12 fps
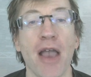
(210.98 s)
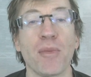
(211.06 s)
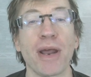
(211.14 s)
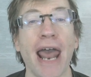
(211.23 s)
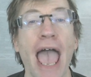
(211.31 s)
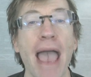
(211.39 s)

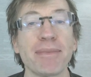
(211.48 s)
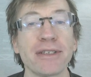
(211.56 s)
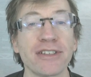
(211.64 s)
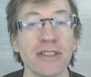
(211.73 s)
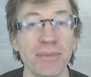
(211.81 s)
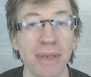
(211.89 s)
And what
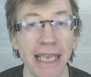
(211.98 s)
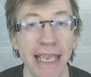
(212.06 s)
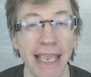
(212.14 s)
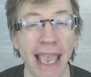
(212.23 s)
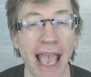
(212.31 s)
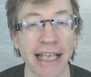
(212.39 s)
happens to
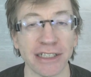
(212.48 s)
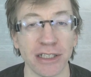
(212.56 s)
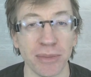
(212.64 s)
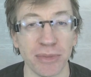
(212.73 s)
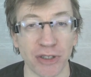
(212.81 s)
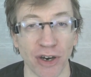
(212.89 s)
me as
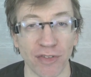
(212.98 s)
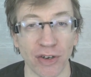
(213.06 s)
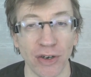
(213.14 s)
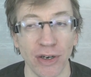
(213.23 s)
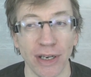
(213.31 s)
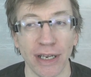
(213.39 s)
an
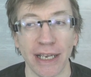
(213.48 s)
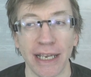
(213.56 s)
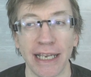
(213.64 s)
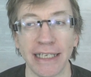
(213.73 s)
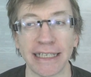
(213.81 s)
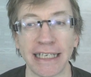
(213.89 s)
observer
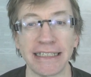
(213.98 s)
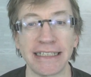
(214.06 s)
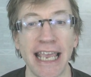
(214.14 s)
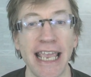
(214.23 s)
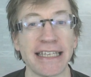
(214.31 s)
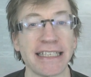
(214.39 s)
is I
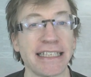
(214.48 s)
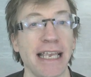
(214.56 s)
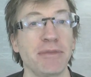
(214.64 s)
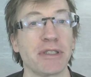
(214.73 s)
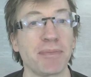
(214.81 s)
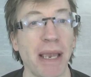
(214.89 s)
stay at the
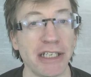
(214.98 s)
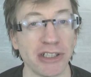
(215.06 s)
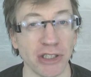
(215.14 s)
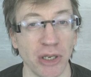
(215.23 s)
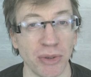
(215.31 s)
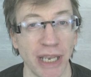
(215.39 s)
same
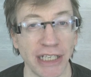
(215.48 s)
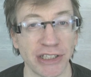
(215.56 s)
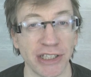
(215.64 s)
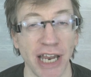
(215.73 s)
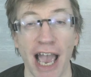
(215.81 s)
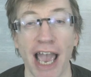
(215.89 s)
spatial
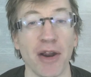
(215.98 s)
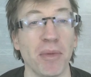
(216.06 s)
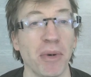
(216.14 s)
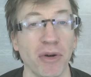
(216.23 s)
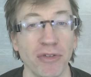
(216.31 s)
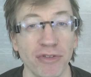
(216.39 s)
location, I
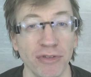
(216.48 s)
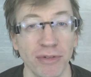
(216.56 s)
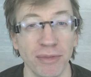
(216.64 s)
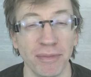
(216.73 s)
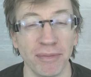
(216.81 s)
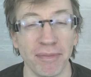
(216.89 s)
don't move,
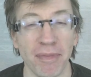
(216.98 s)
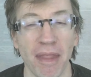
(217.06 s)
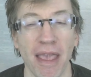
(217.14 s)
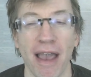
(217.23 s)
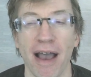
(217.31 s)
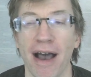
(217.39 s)

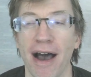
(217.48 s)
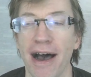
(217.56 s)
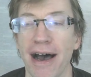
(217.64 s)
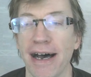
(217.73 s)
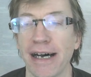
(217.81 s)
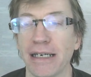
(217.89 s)

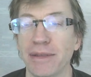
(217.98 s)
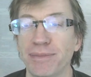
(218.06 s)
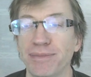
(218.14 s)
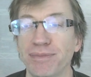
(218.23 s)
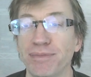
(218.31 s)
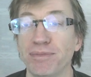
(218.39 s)

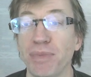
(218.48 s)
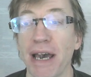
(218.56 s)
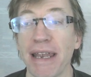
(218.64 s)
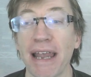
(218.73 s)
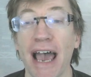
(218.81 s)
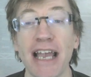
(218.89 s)
um,
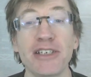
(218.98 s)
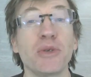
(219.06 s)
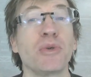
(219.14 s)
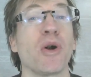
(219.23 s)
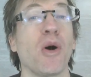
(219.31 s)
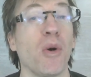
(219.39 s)
but I
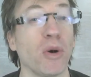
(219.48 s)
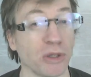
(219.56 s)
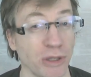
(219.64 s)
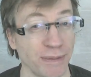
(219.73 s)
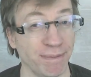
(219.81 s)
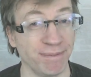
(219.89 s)
do grow
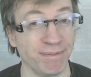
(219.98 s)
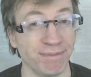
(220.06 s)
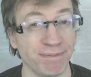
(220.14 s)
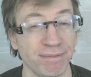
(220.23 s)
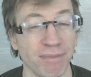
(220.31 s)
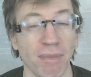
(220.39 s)
older.
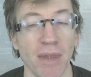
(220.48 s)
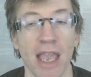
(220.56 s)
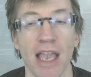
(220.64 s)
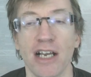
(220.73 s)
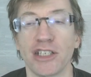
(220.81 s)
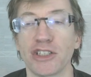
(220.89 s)

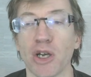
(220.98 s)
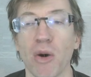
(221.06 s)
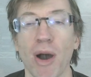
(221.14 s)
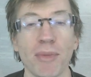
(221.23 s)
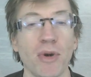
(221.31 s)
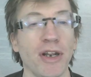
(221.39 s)

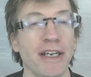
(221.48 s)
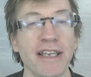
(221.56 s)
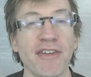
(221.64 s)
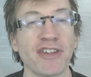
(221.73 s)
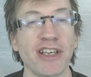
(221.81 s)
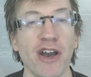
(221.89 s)
So I'm going to
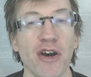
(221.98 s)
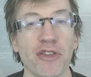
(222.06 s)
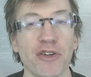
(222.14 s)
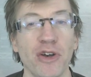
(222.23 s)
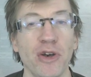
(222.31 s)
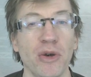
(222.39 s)
definitely go
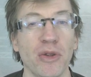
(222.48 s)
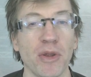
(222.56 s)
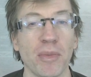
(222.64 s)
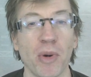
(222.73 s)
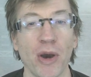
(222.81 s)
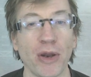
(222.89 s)
through
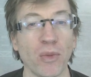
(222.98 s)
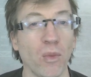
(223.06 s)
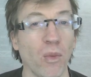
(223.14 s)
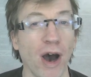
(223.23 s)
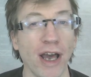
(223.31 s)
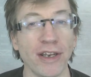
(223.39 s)
the point
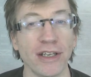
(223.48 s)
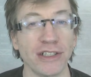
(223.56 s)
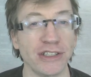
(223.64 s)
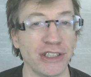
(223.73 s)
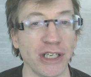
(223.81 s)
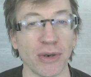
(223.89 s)

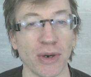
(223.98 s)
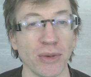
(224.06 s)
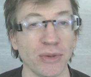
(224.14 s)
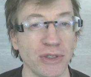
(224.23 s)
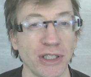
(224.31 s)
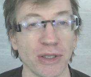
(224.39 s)

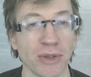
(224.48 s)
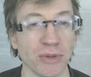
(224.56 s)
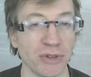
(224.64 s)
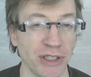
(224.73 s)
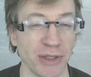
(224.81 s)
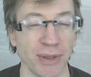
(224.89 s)

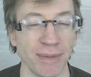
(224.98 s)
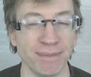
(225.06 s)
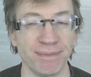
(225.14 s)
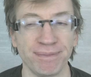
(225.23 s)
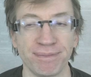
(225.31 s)
1000.